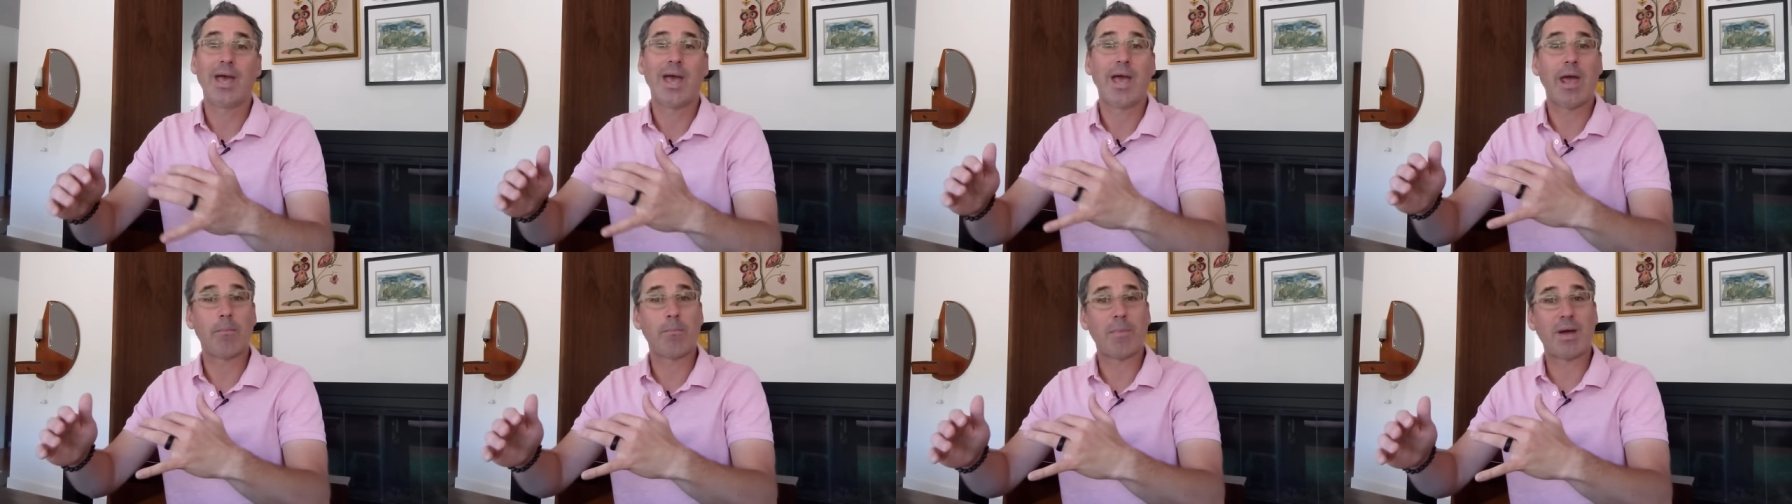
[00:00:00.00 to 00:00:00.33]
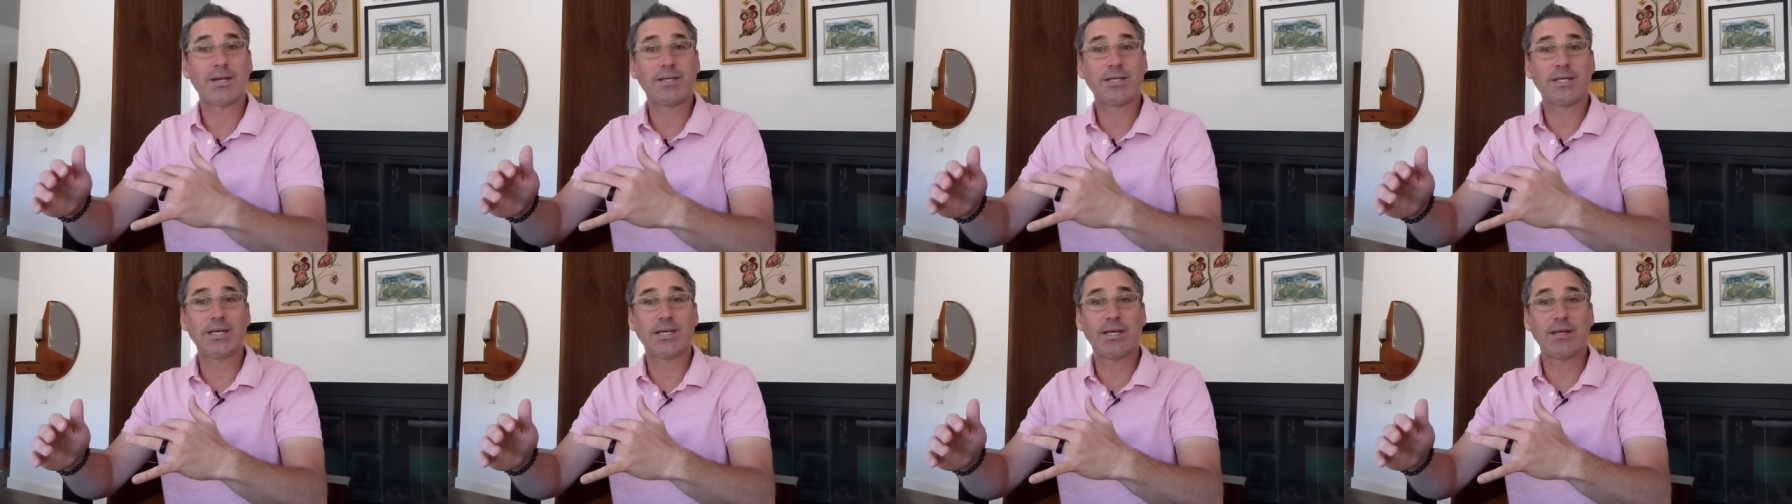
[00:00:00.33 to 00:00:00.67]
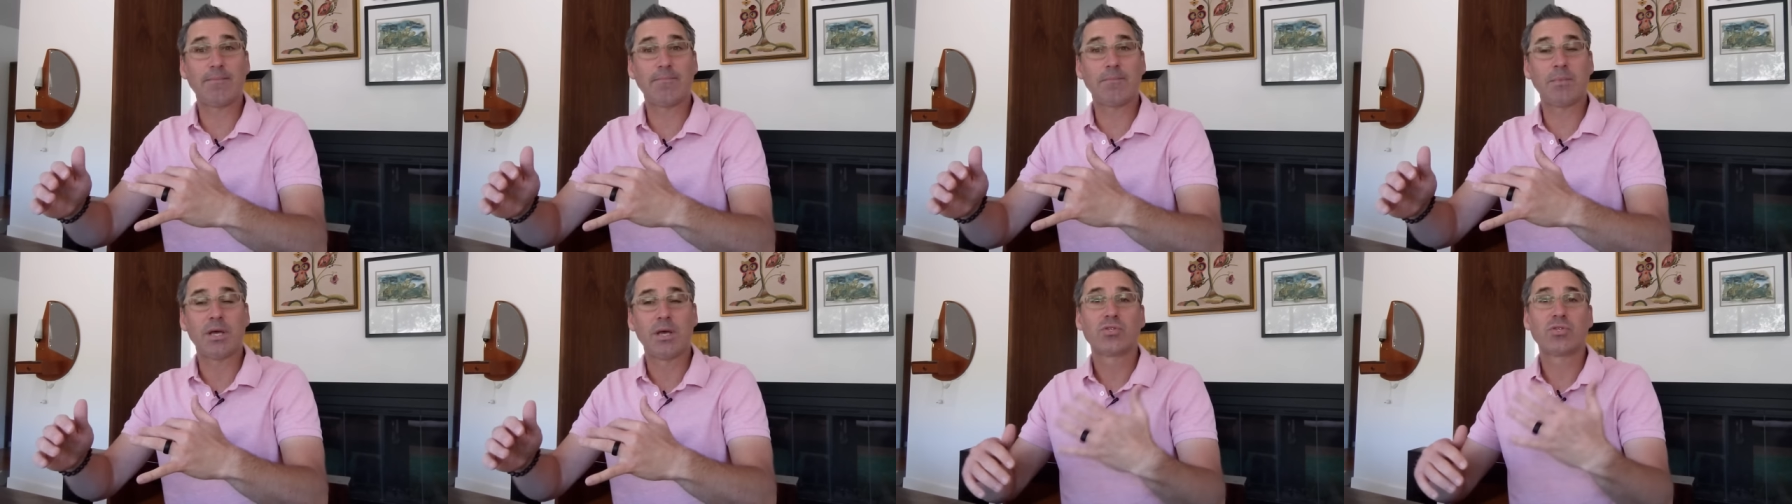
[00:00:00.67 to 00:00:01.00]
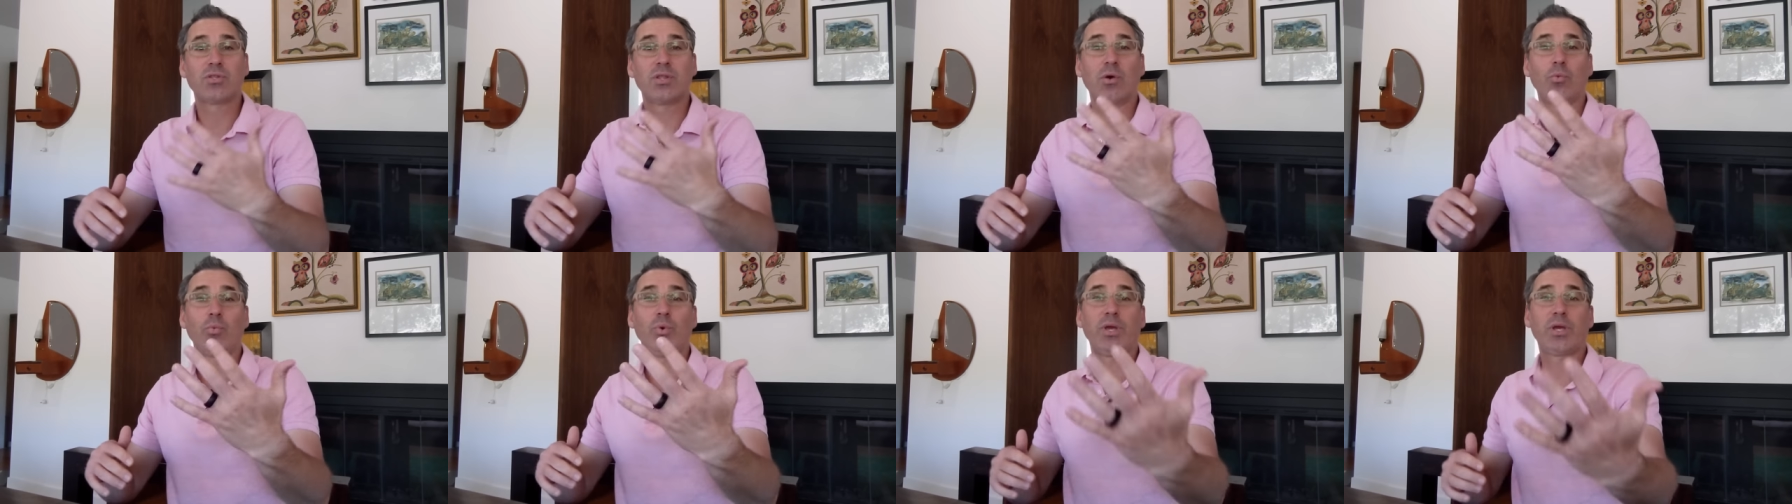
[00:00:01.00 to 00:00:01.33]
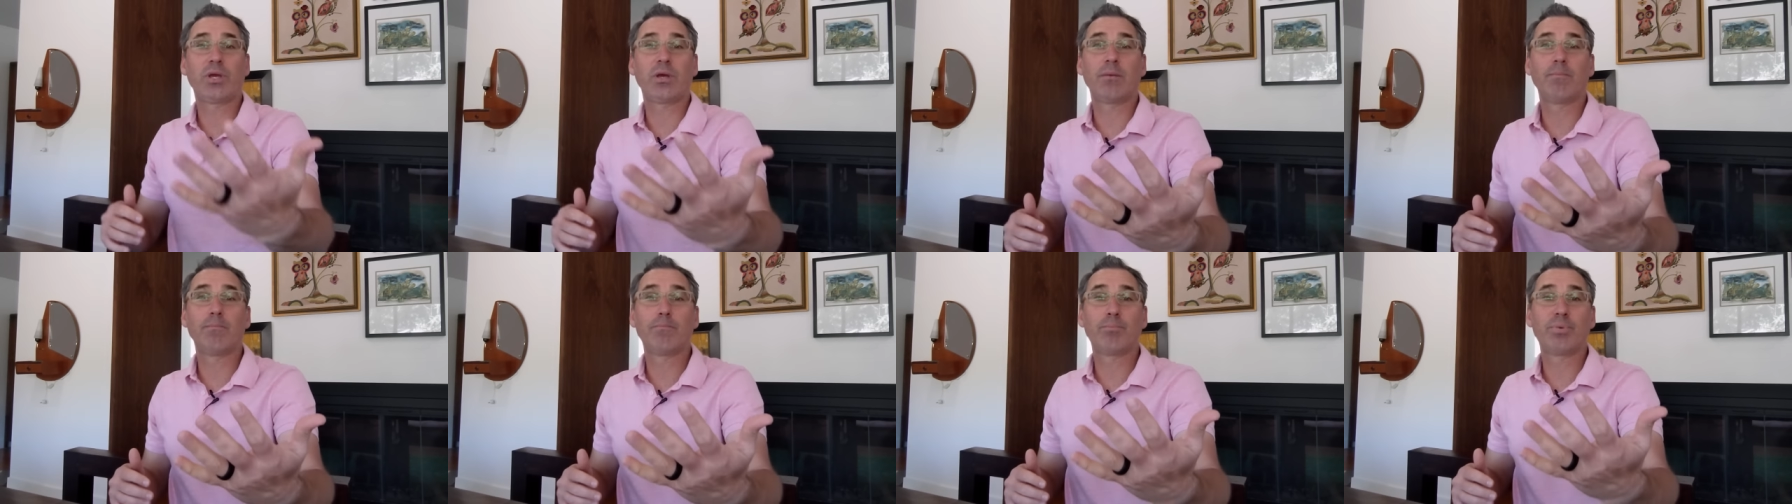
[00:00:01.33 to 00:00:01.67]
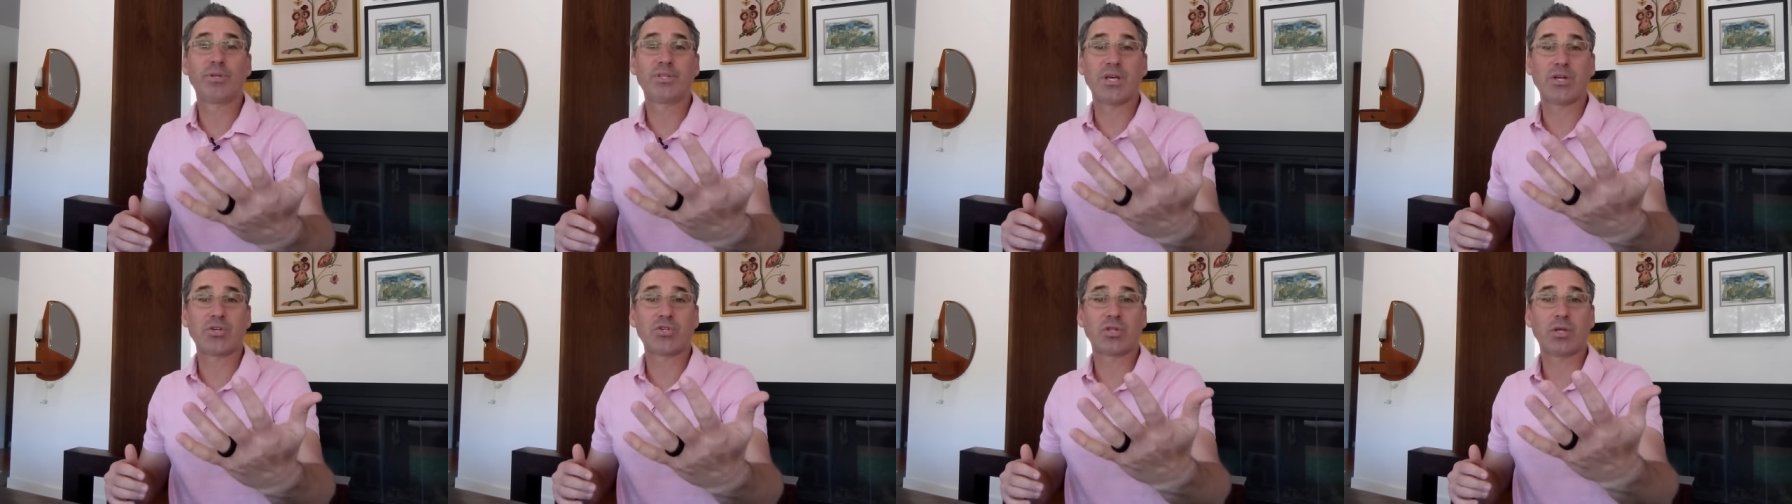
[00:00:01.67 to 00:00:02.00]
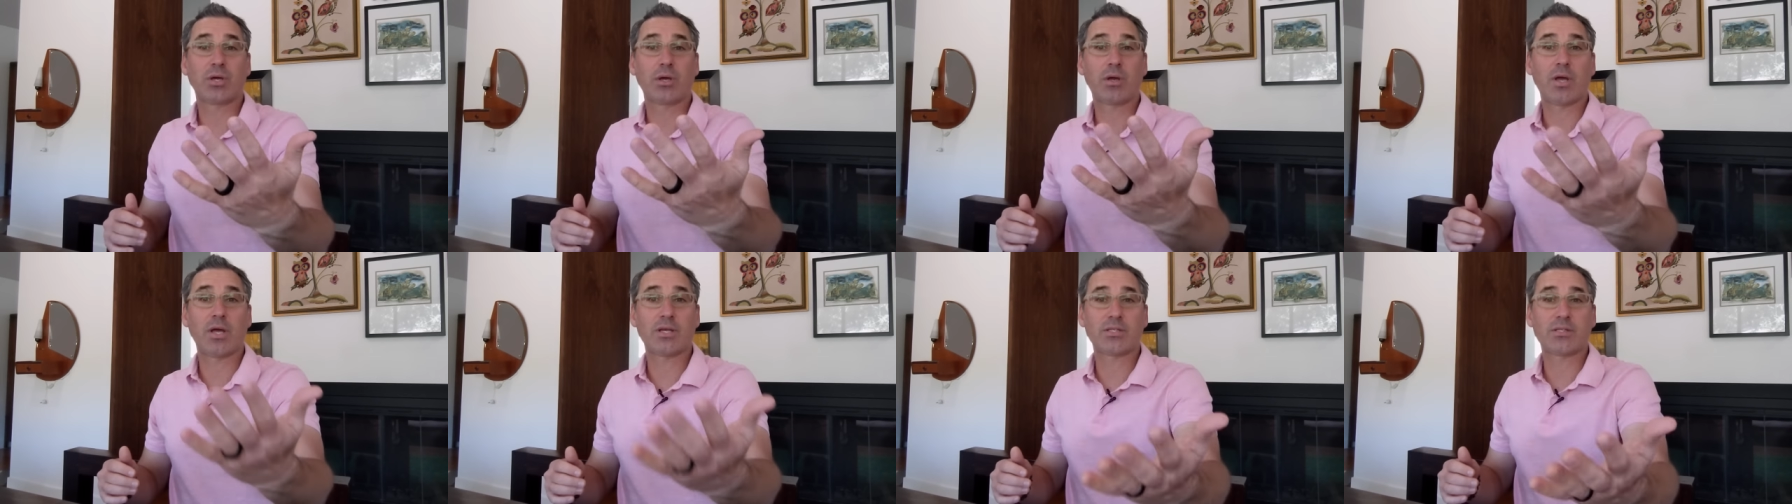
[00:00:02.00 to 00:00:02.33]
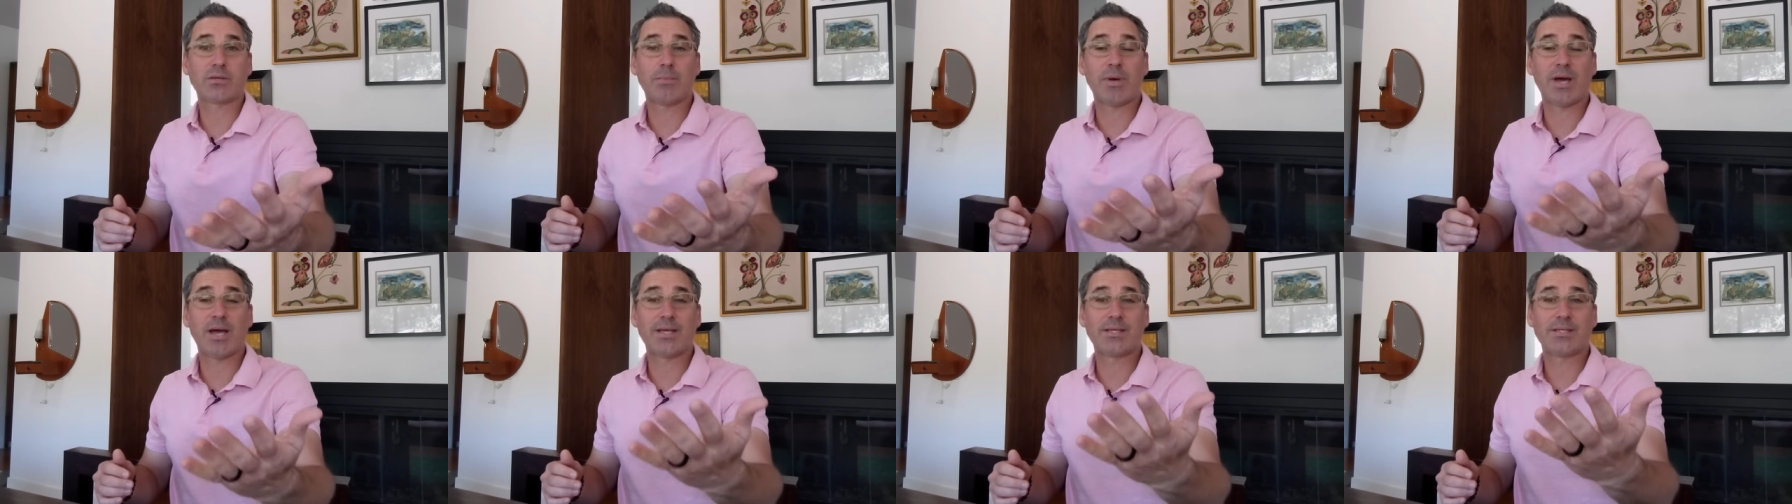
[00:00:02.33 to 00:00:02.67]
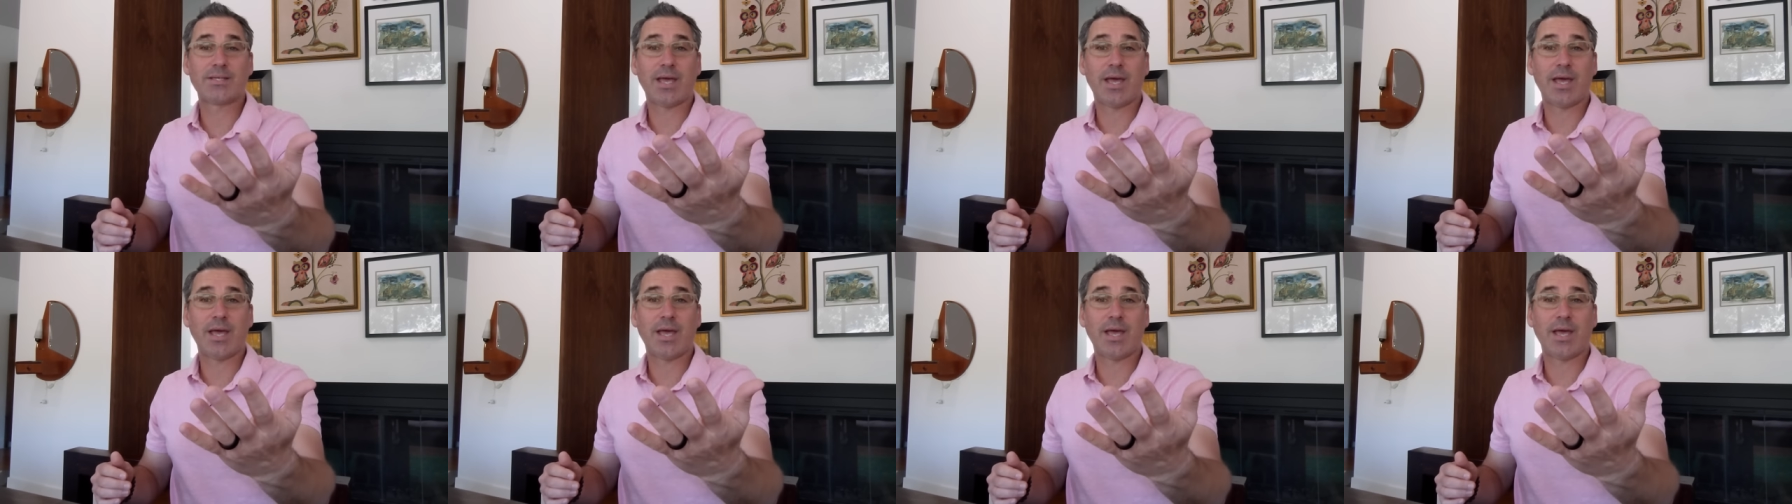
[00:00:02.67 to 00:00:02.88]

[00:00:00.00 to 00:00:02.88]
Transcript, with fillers: and my team so that we can potentially customize